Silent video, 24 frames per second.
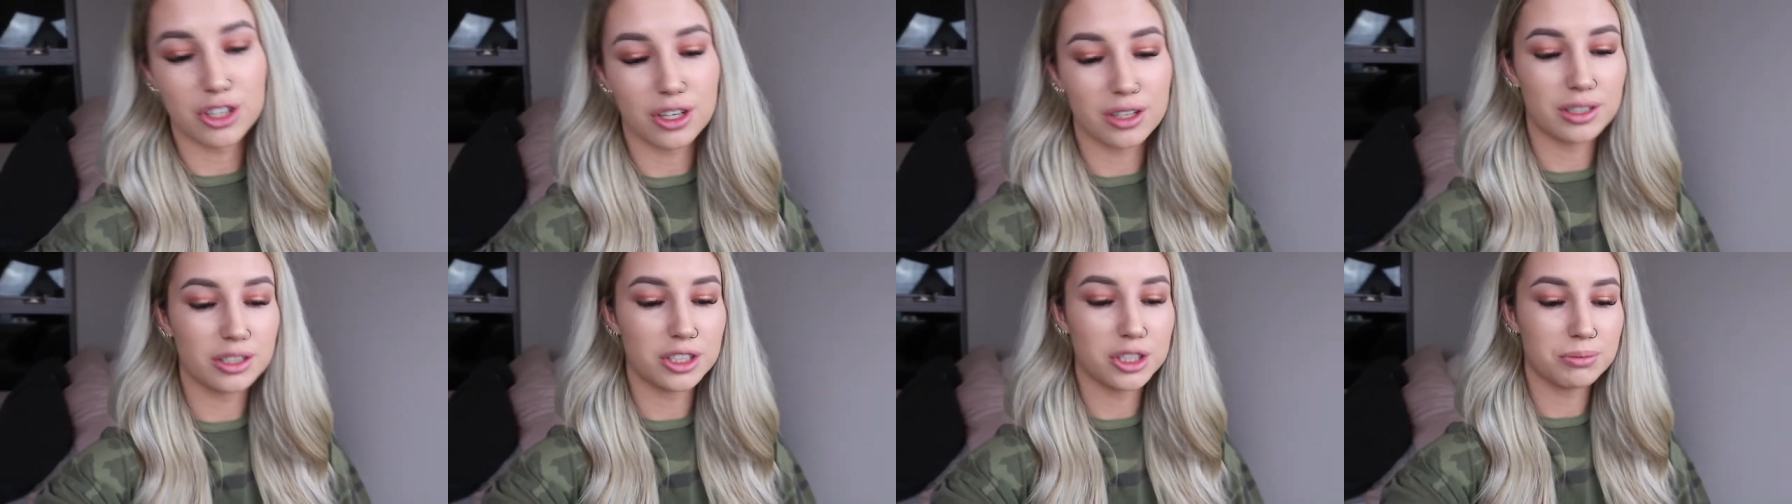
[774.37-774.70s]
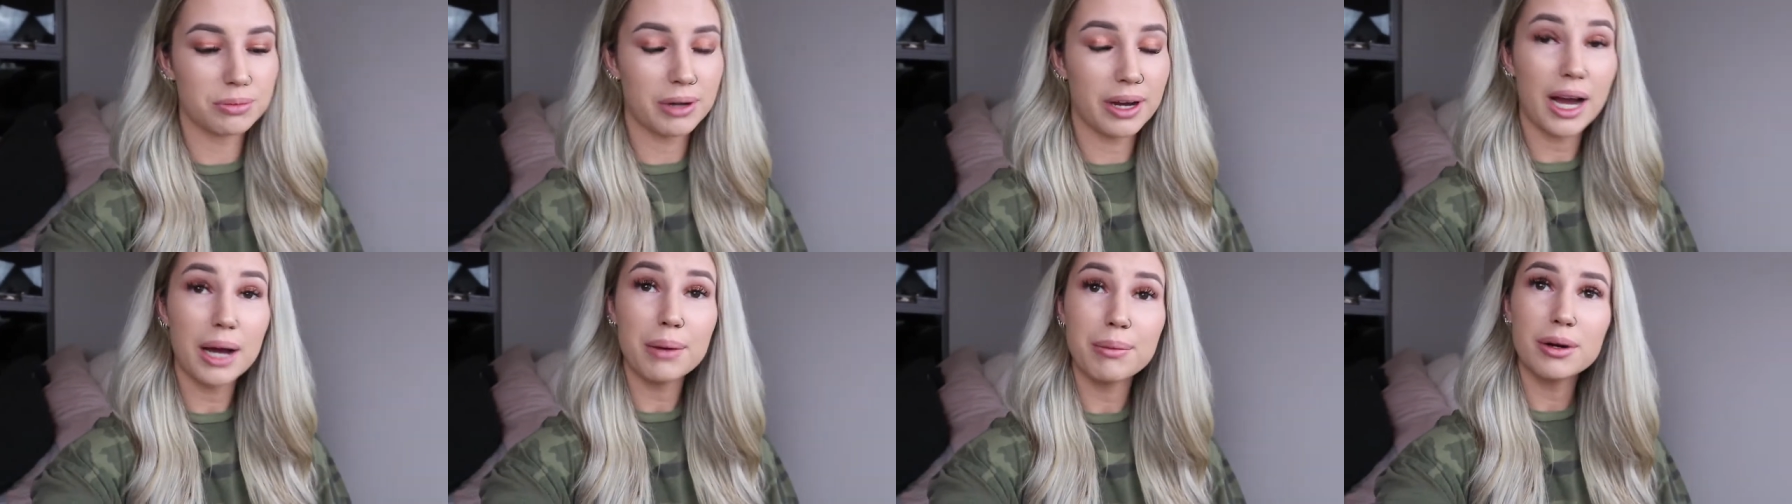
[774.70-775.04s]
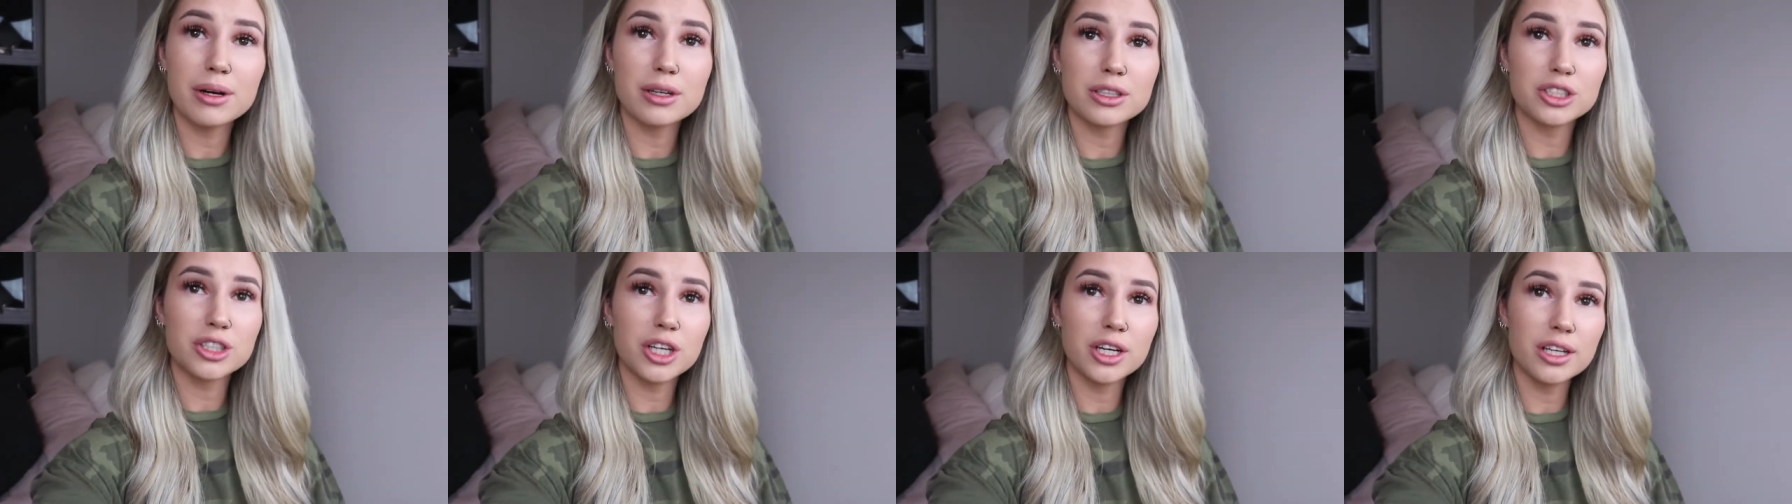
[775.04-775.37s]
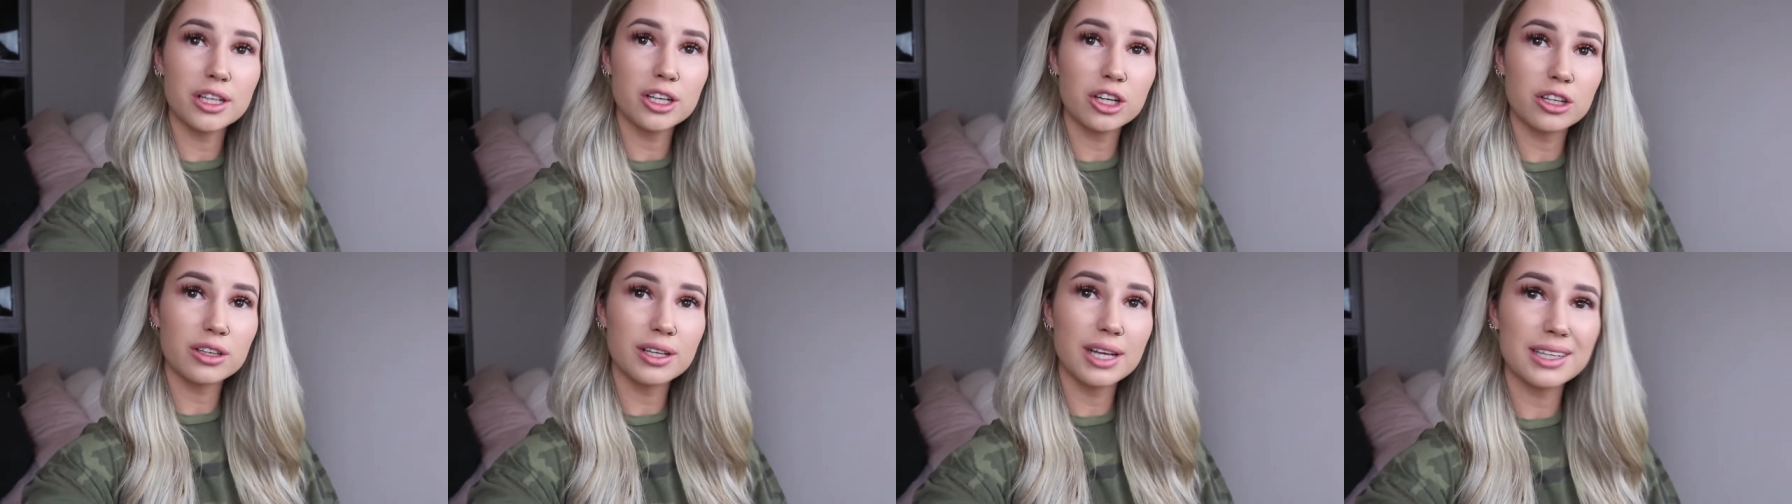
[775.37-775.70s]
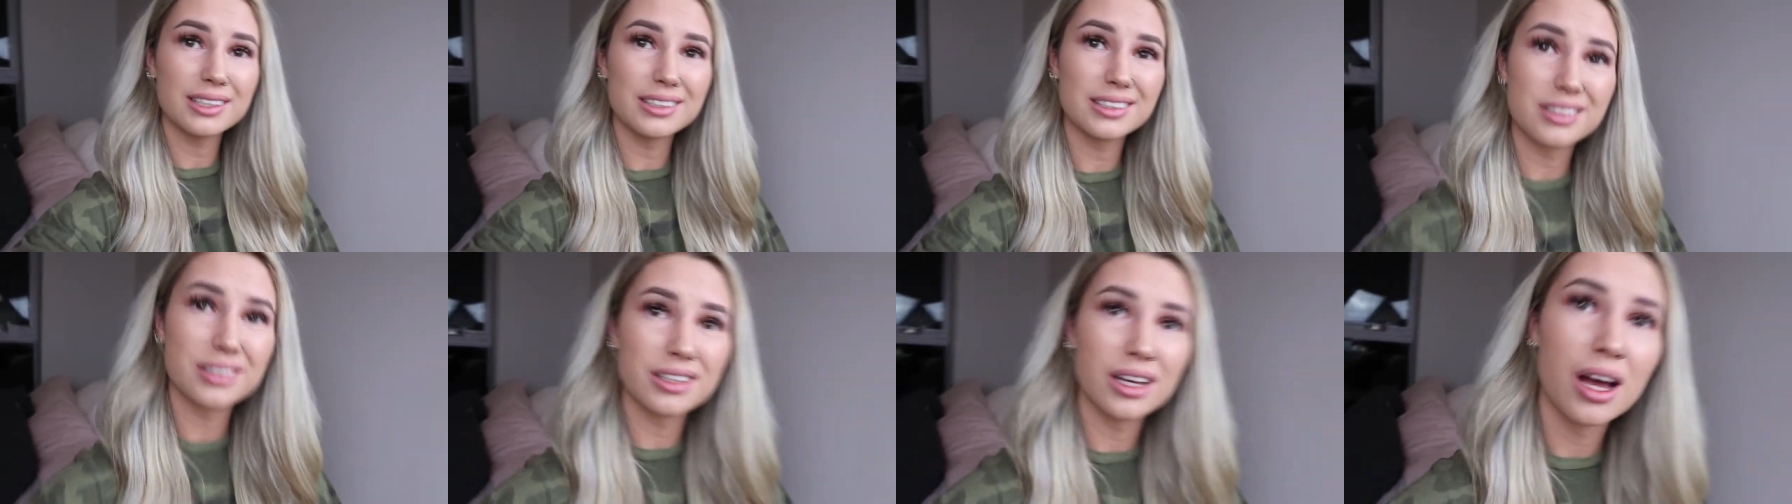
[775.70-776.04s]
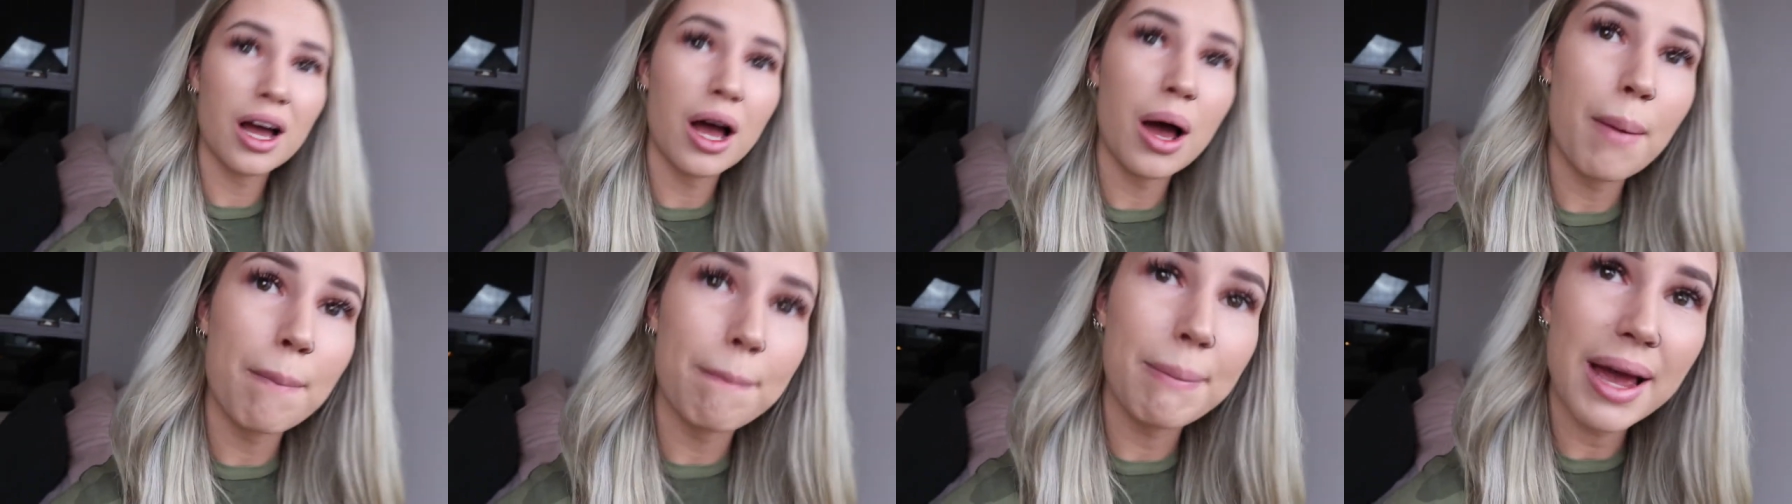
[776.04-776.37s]
on and do my eyebrows so I look less
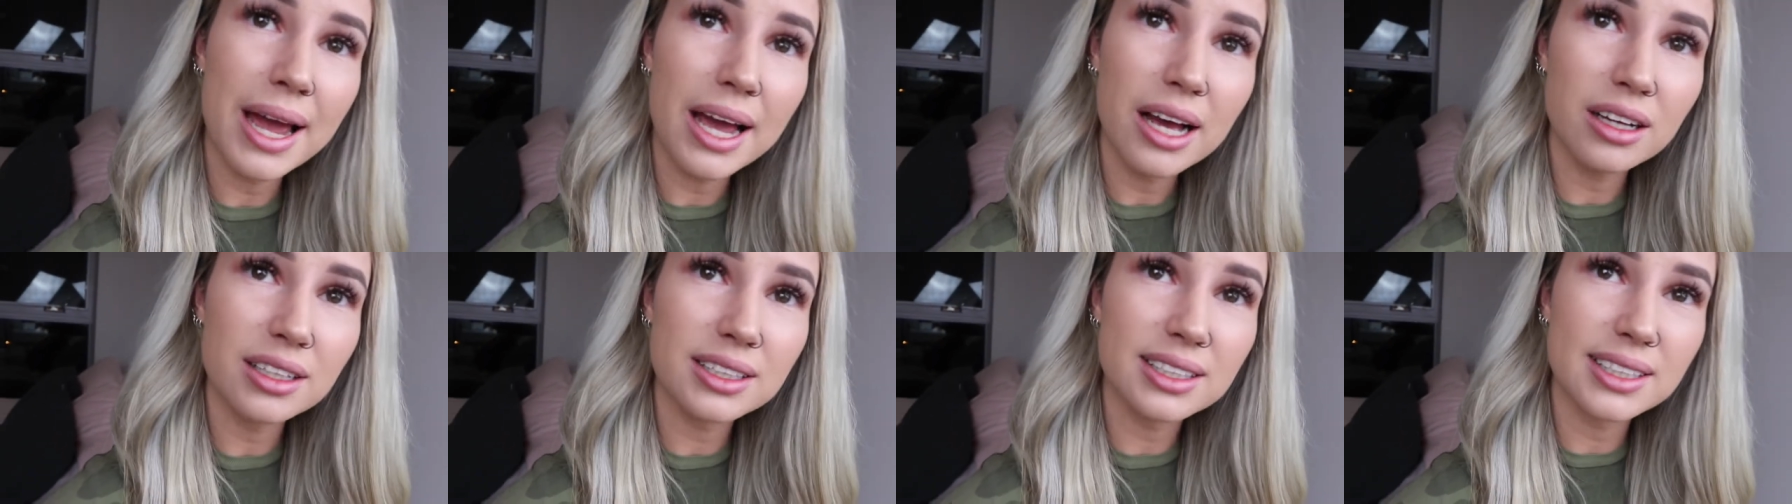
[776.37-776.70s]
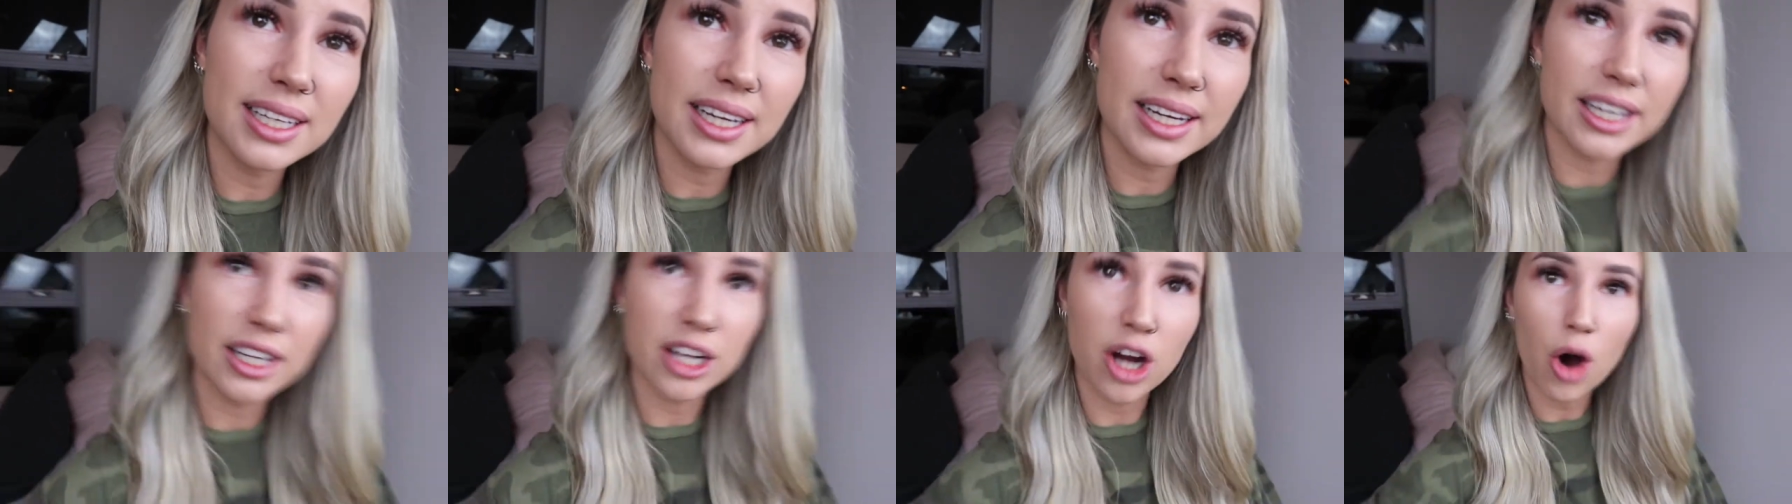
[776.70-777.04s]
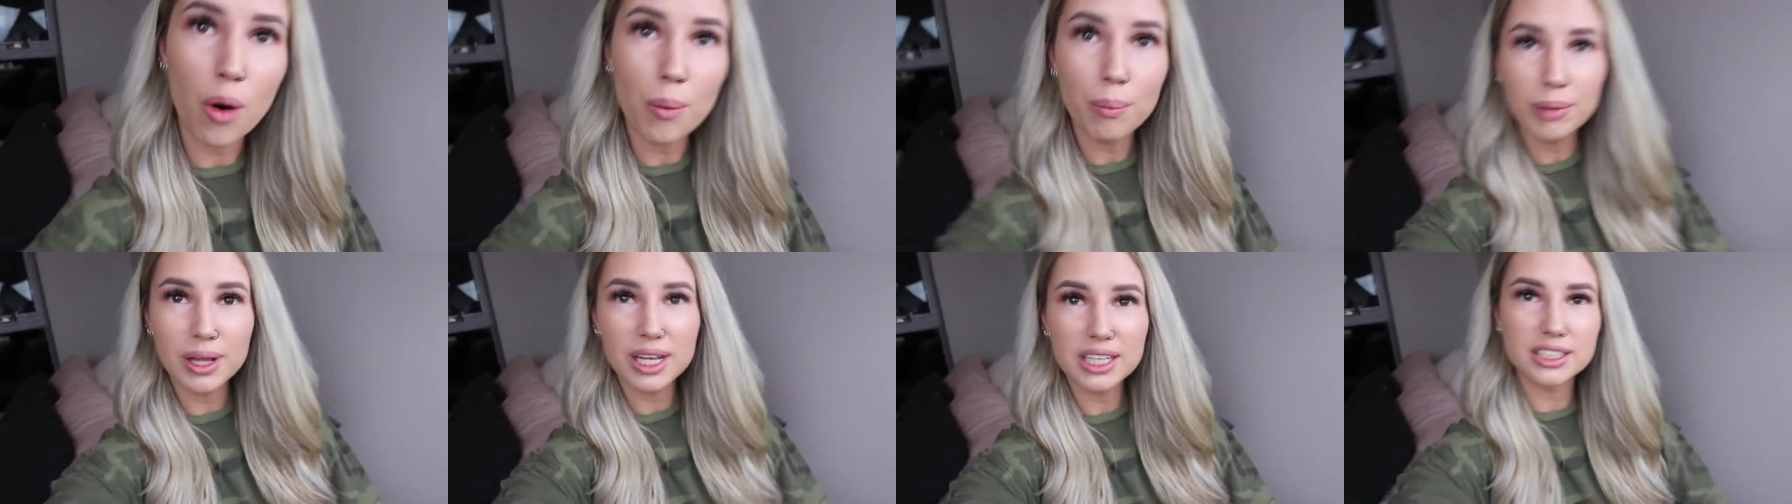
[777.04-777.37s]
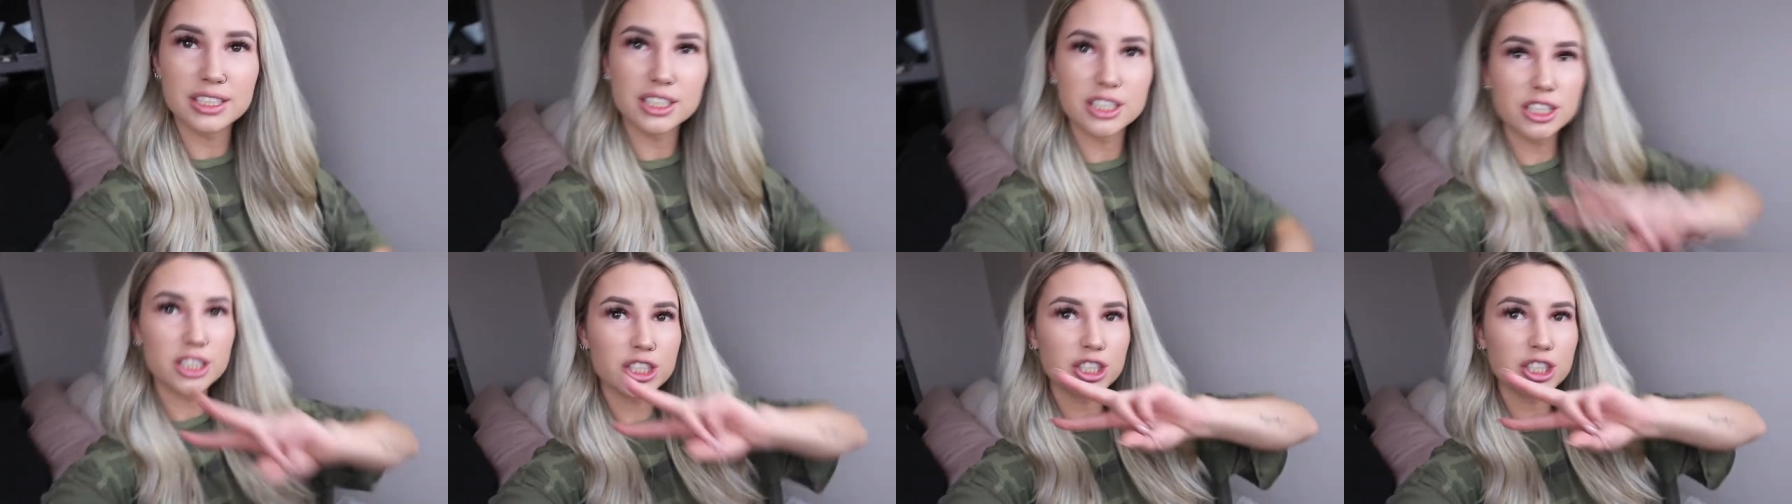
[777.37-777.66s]
pale, sick, and homeless.